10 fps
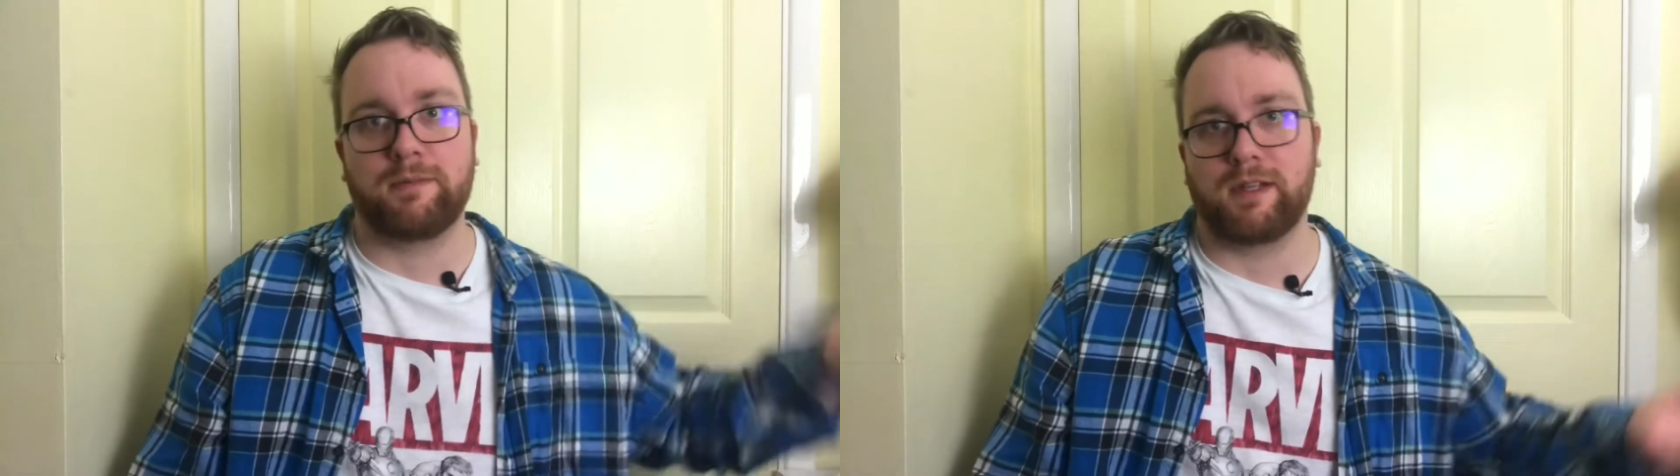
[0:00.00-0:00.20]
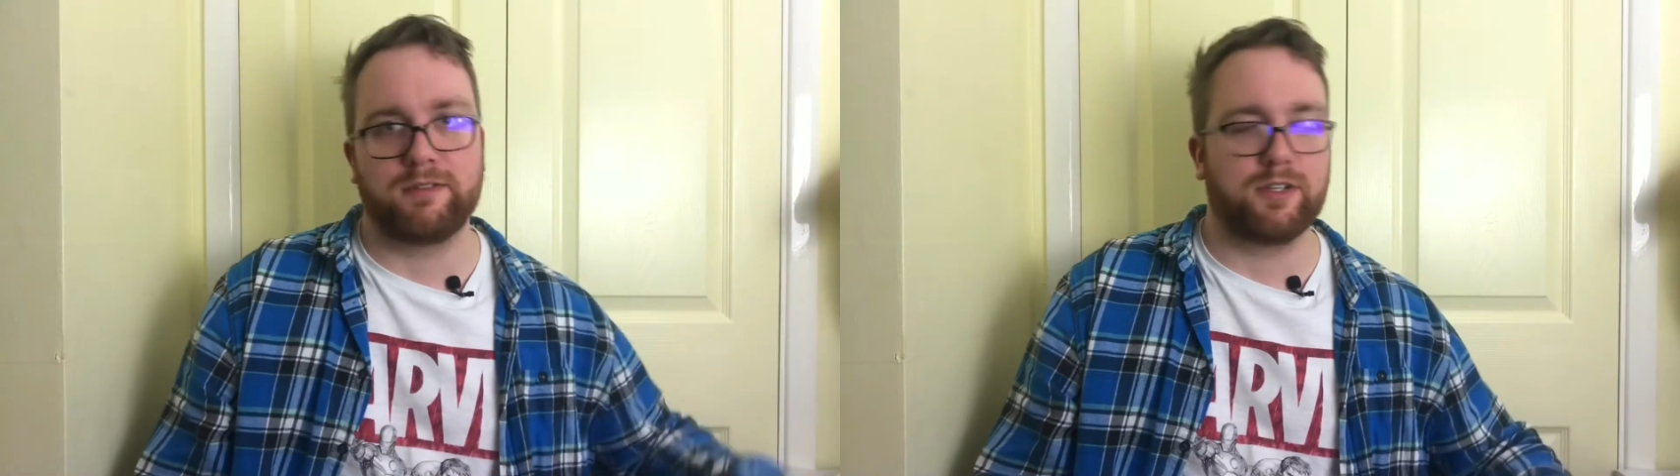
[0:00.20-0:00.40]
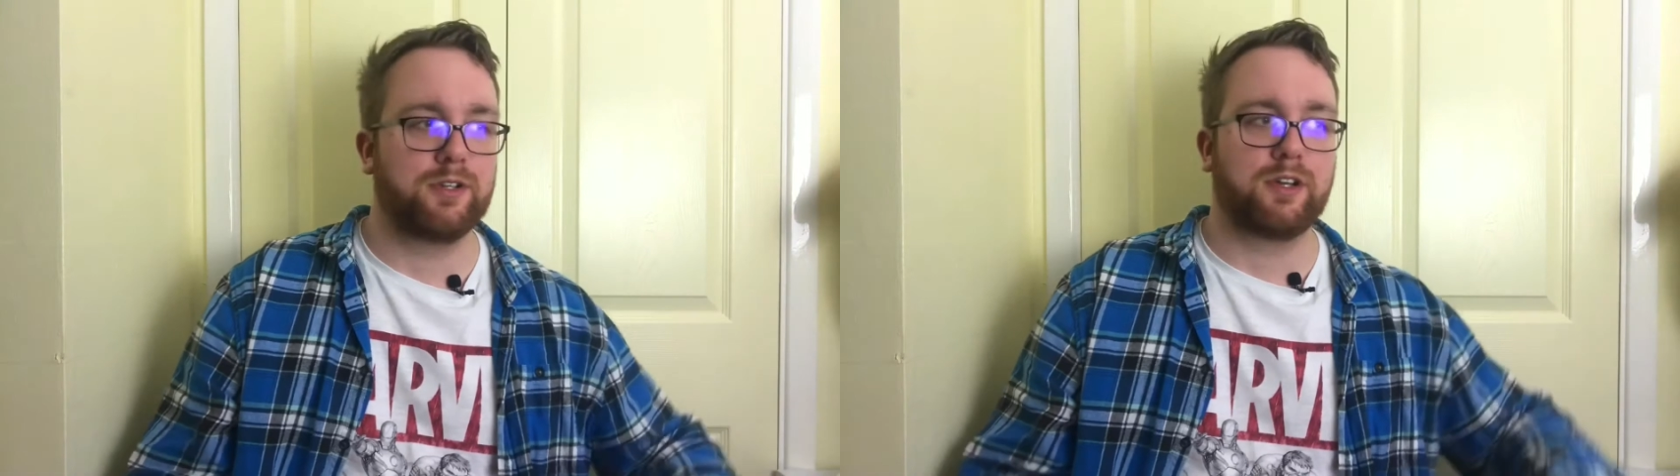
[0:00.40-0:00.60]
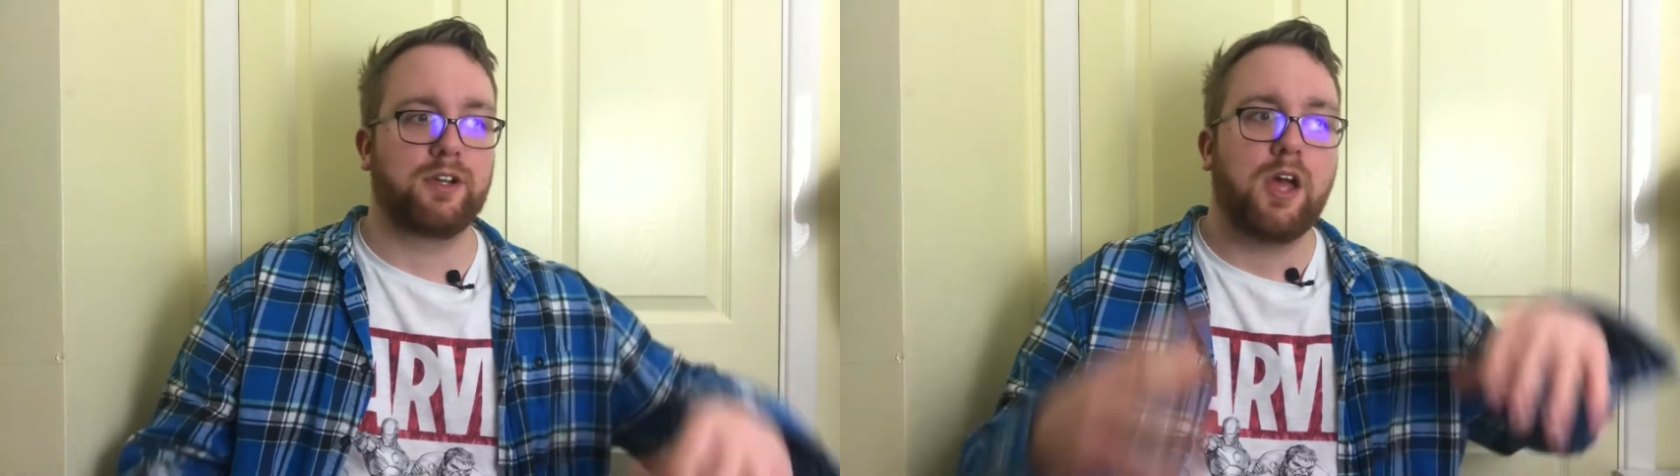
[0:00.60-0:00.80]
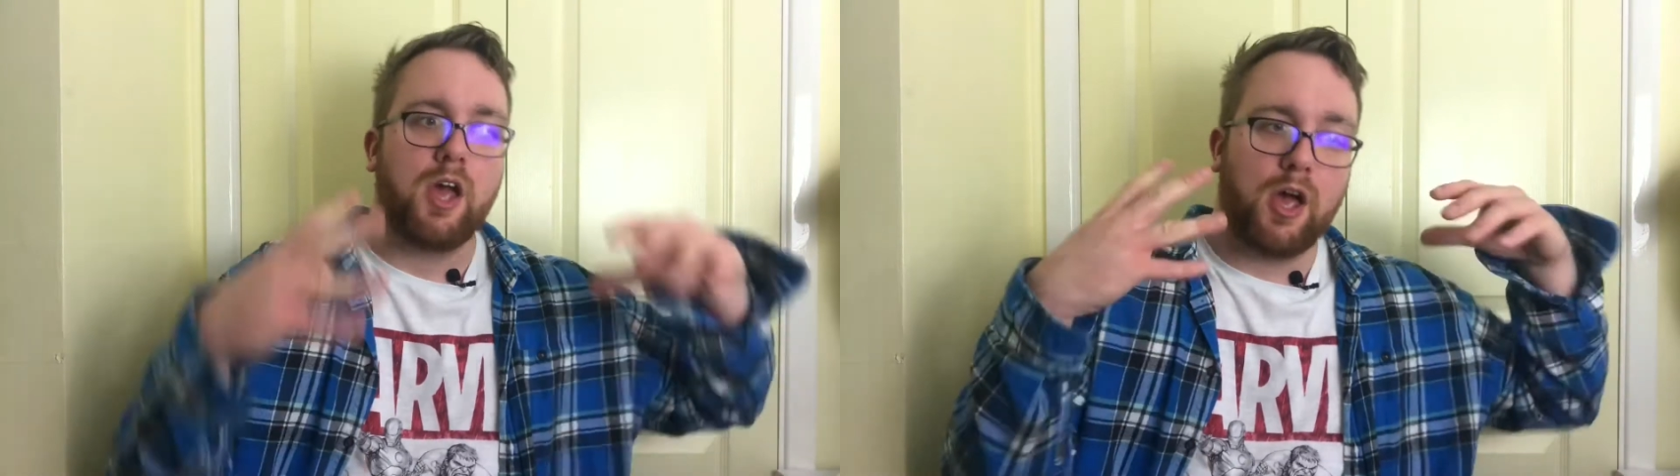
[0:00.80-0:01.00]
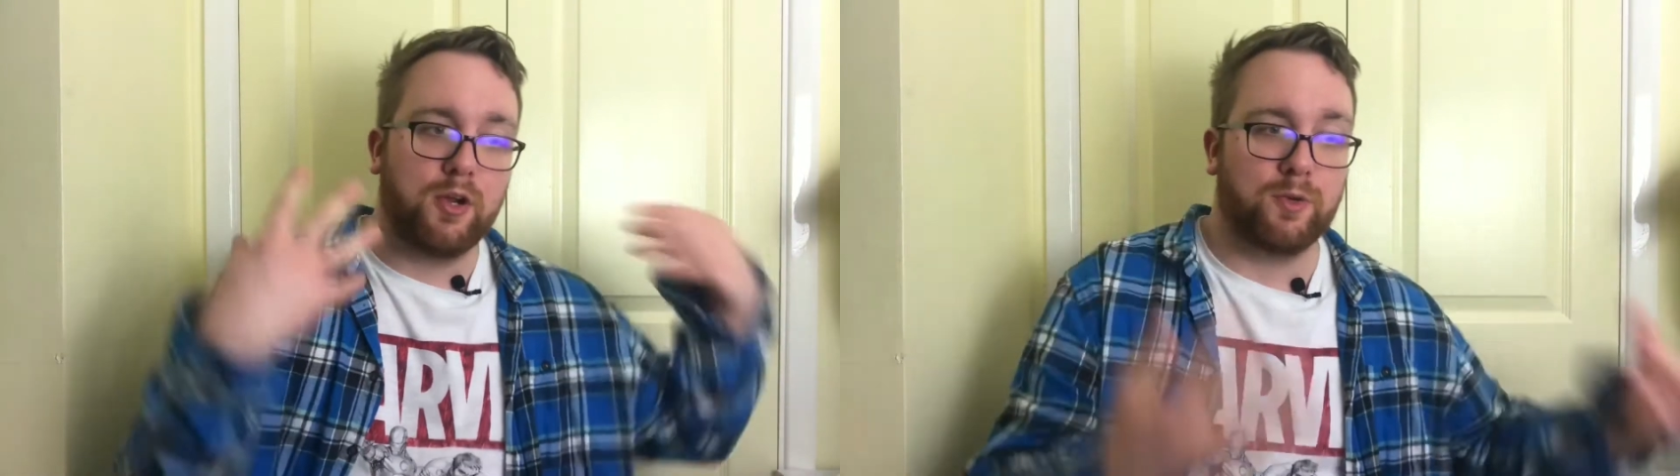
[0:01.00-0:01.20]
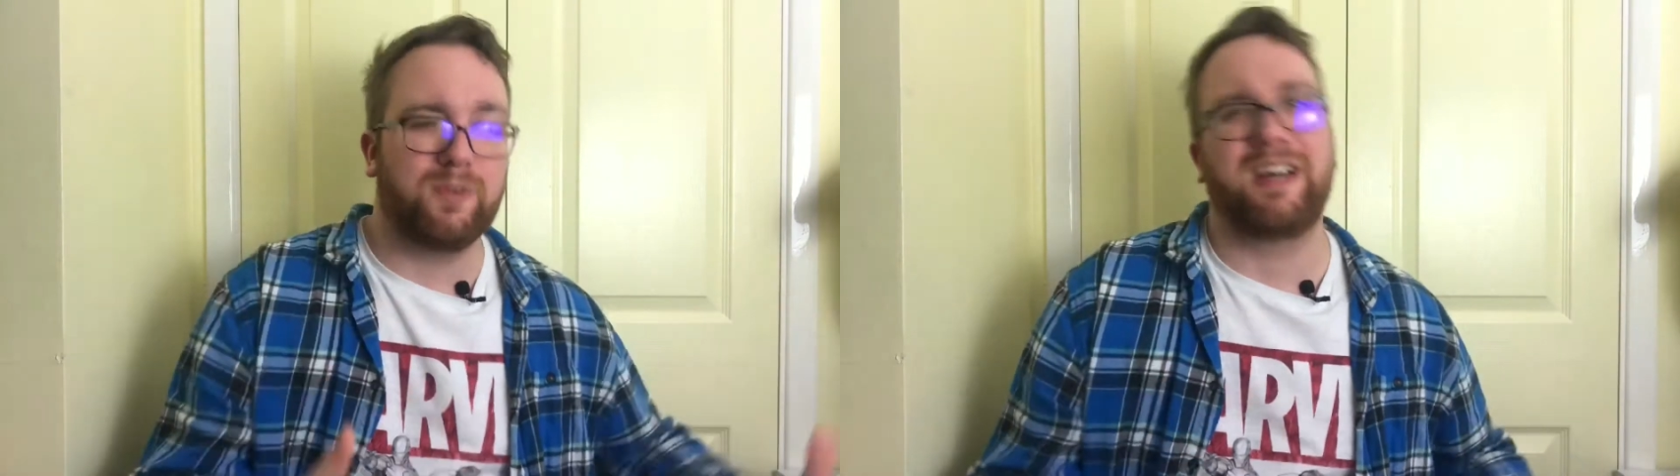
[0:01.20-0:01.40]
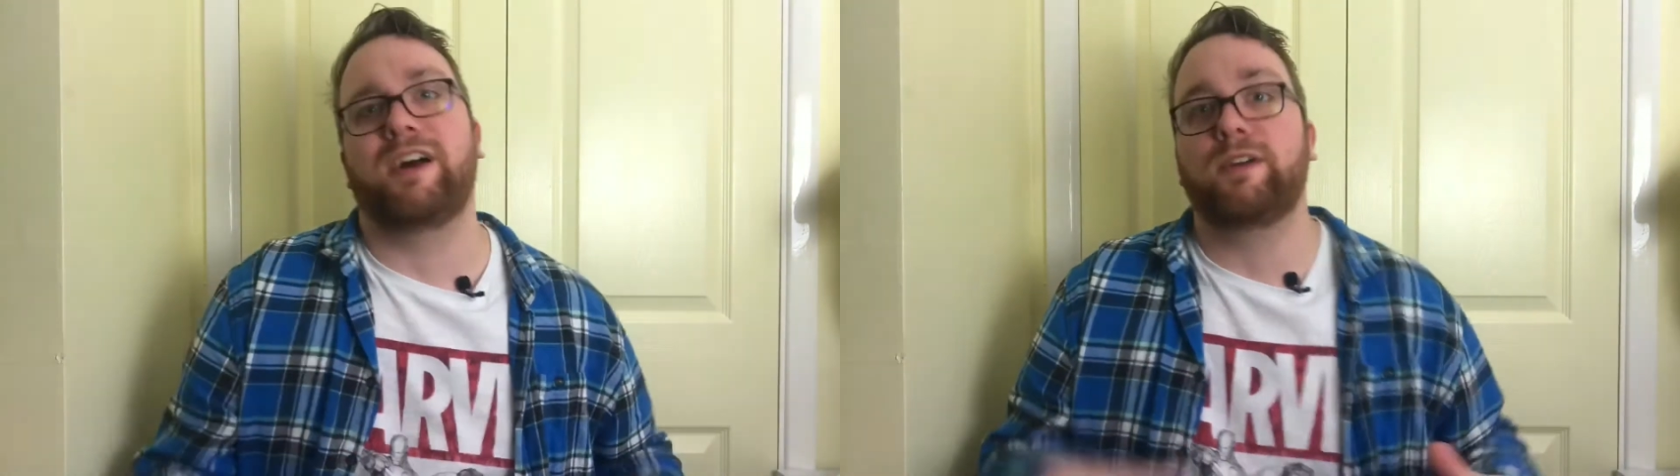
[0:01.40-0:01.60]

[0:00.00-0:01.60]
Dum Dugan and all that,